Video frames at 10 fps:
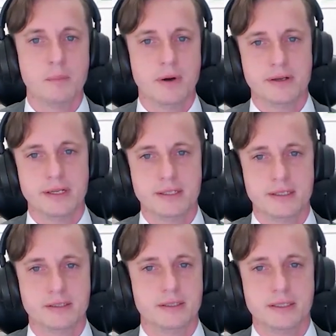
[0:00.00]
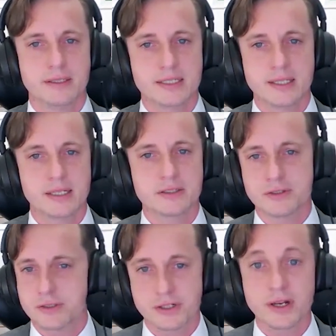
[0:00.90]
But that's
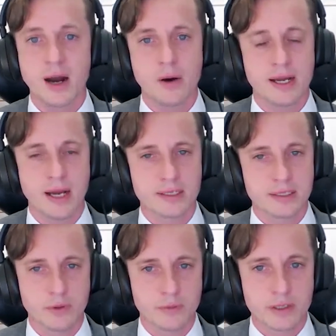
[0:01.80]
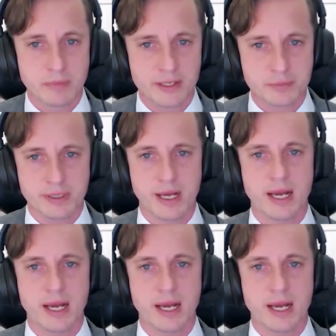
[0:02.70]
just not how I deal with risk management.